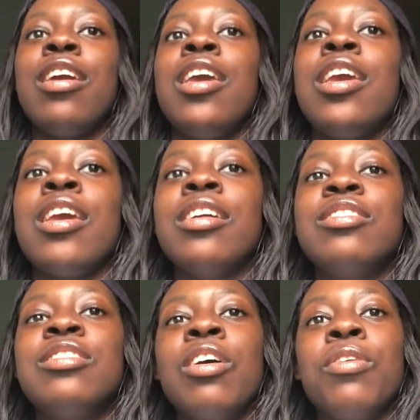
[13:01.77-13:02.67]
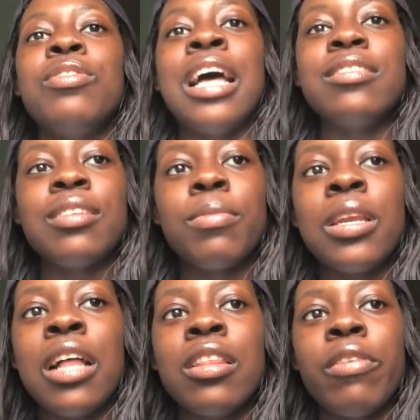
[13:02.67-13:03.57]
And so that's
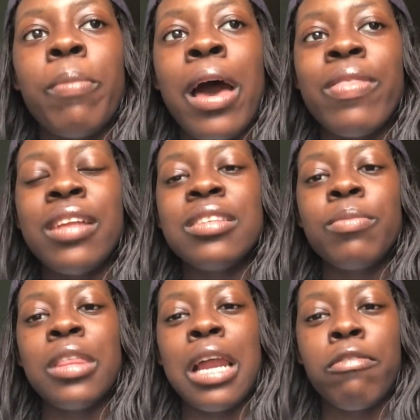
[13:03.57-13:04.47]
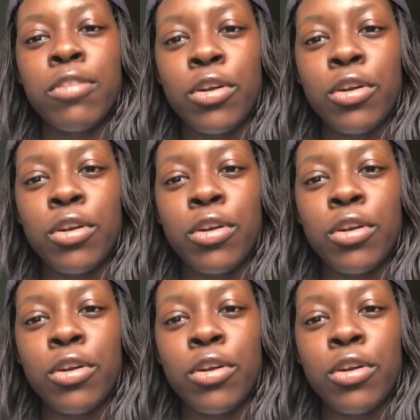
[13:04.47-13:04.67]
something I live by, and that's something that I've